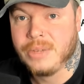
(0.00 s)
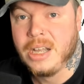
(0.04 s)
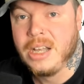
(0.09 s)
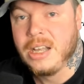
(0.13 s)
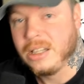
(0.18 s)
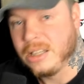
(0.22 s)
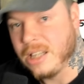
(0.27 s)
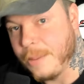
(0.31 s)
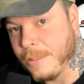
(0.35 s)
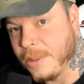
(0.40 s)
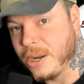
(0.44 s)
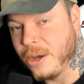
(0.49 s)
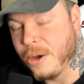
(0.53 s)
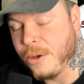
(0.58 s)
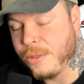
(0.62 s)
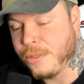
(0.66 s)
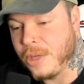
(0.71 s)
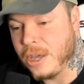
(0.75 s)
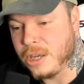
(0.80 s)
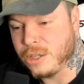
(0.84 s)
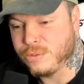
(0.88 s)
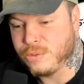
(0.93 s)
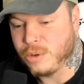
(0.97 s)
Let me know.
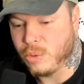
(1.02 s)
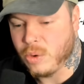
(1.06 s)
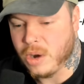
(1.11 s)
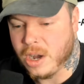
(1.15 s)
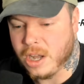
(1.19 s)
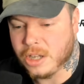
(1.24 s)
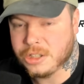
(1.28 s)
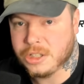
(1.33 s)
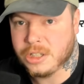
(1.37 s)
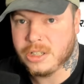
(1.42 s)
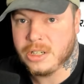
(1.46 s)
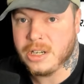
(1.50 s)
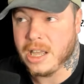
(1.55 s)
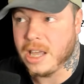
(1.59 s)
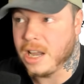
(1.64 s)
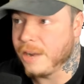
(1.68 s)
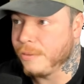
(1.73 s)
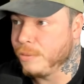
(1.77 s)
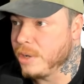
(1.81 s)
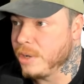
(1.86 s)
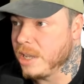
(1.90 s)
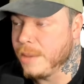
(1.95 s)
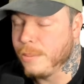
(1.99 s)
Thanks for watching. And
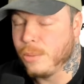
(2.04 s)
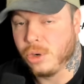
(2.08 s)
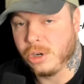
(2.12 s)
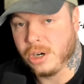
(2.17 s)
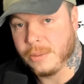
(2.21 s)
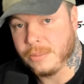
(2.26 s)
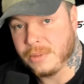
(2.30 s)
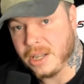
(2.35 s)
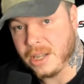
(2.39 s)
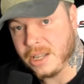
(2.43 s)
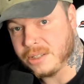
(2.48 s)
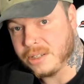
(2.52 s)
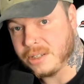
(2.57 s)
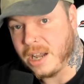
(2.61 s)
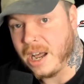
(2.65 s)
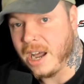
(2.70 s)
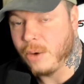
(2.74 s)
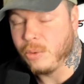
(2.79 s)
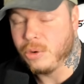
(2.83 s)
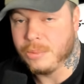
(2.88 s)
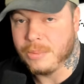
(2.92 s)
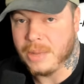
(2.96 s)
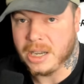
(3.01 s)
if we get more updates, I
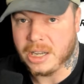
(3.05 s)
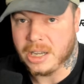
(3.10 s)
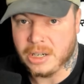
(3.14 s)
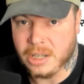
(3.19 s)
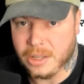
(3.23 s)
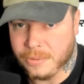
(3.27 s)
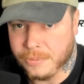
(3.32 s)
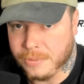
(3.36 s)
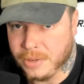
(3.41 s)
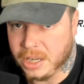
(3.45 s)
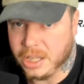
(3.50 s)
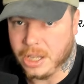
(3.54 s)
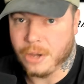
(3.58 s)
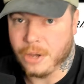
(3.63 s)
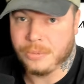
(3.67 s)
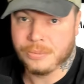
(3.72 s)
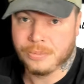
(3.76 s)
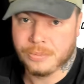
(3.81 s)
will make another video.